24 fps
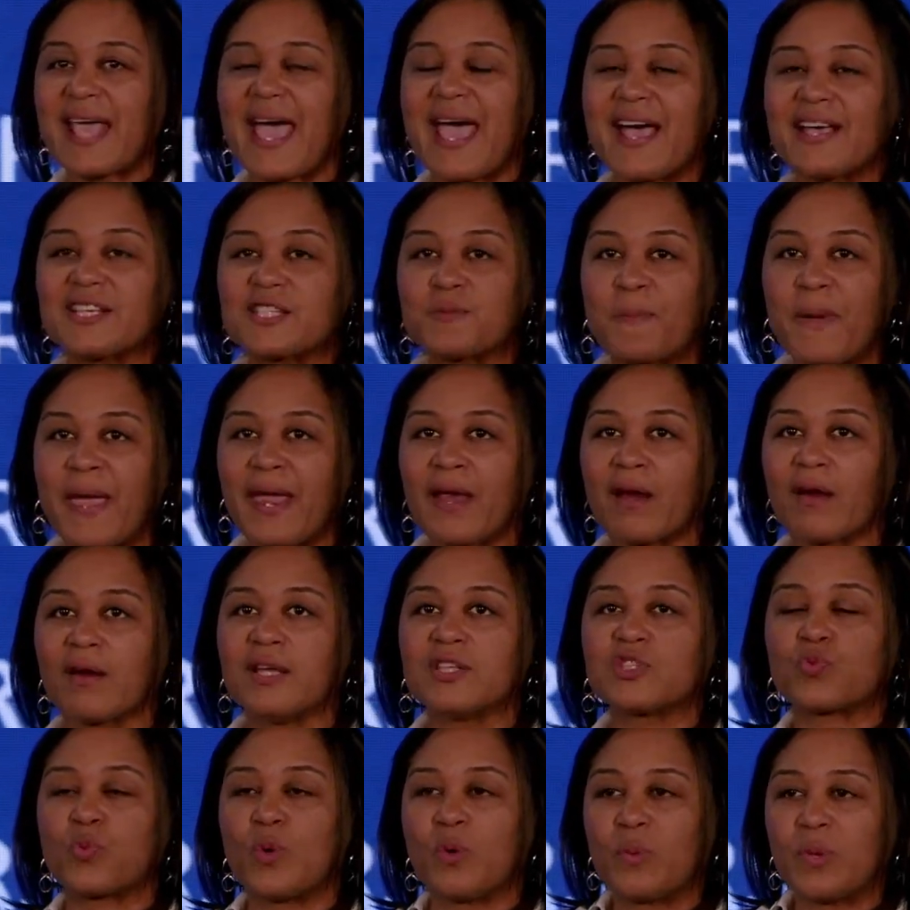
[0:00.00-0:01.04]
as
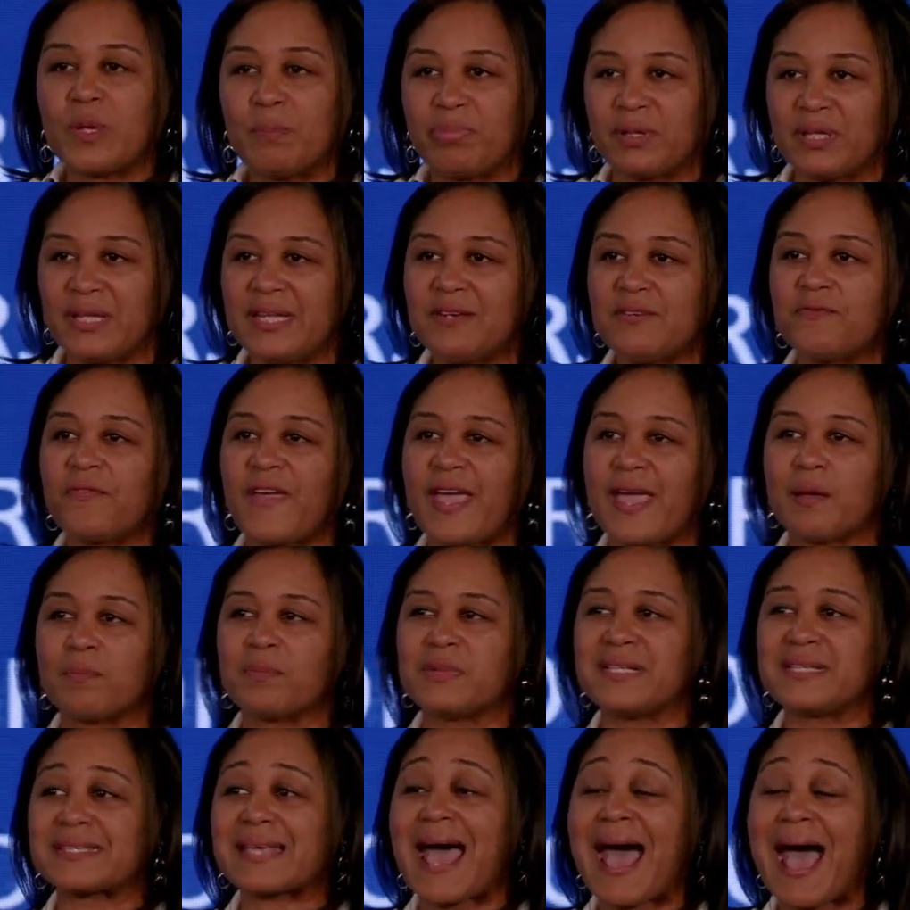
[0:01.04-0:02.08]
parents, when we blend
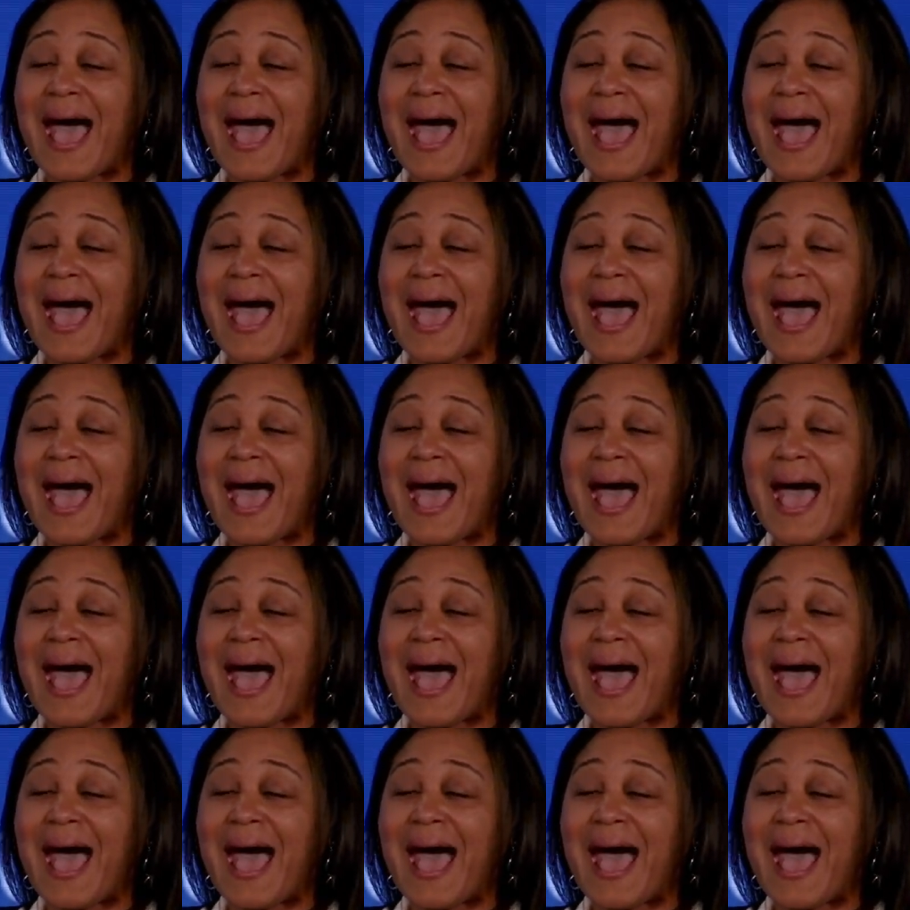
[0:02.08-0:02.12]
families,